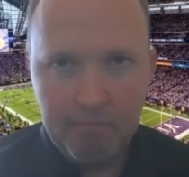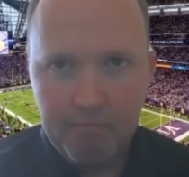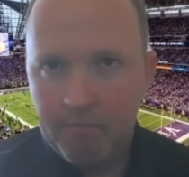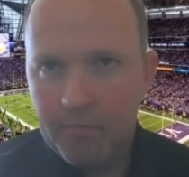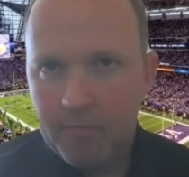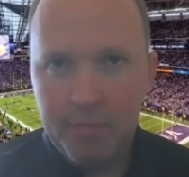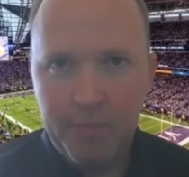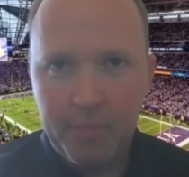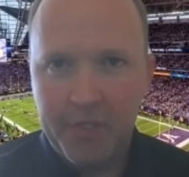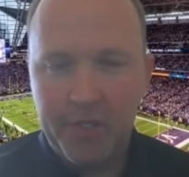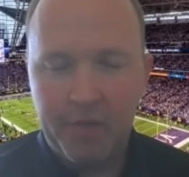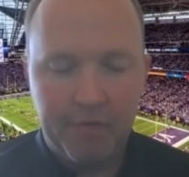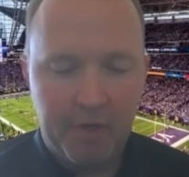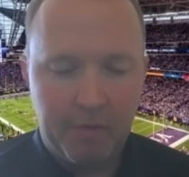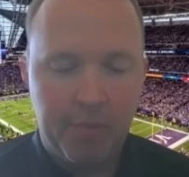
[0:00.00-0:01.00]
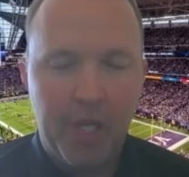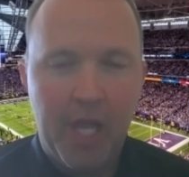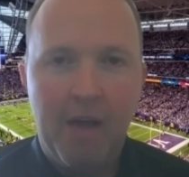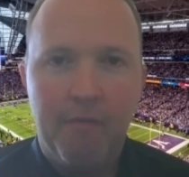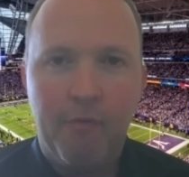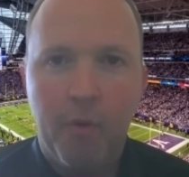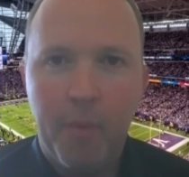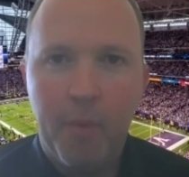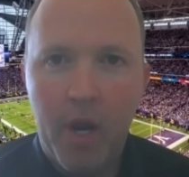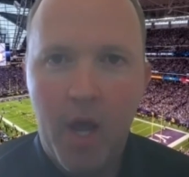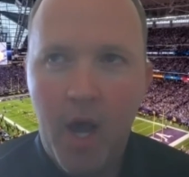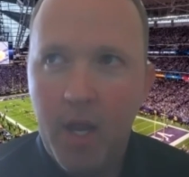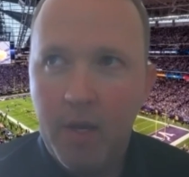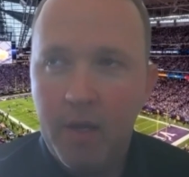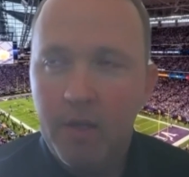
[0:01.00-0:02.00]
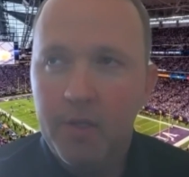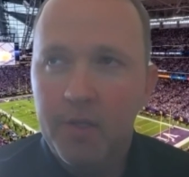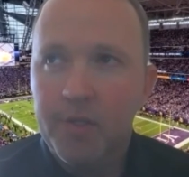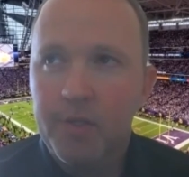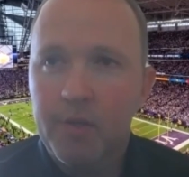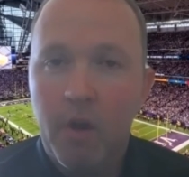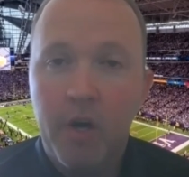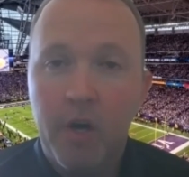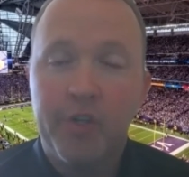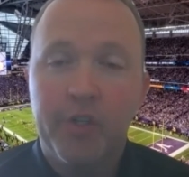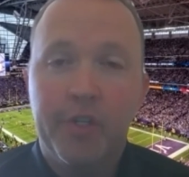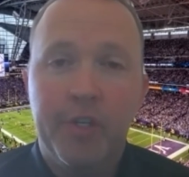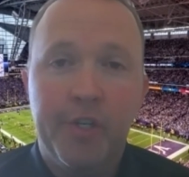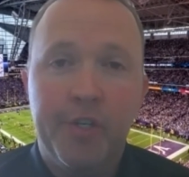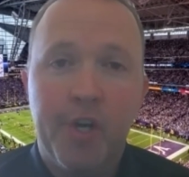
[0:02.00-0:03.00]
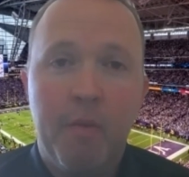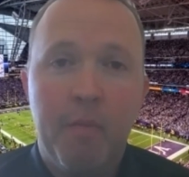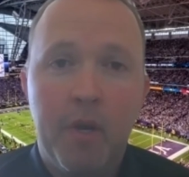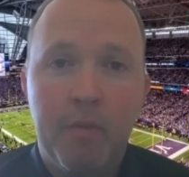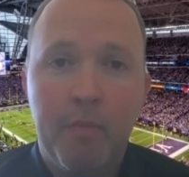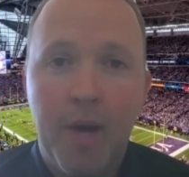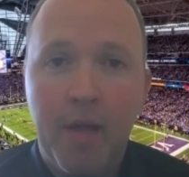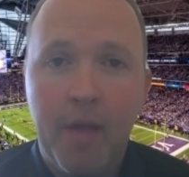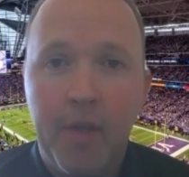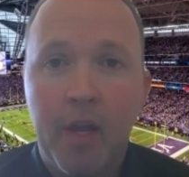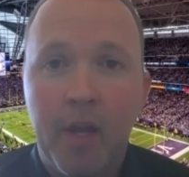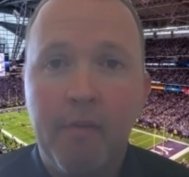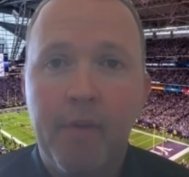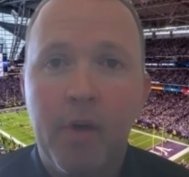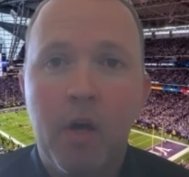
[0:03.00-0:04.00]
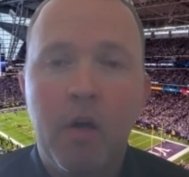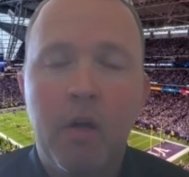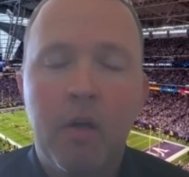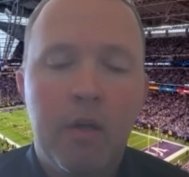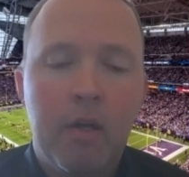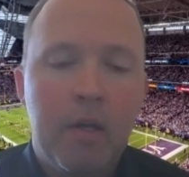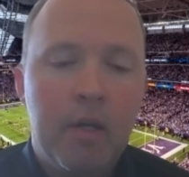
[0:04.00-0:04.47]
specific platform or not is largely determined by the NFL.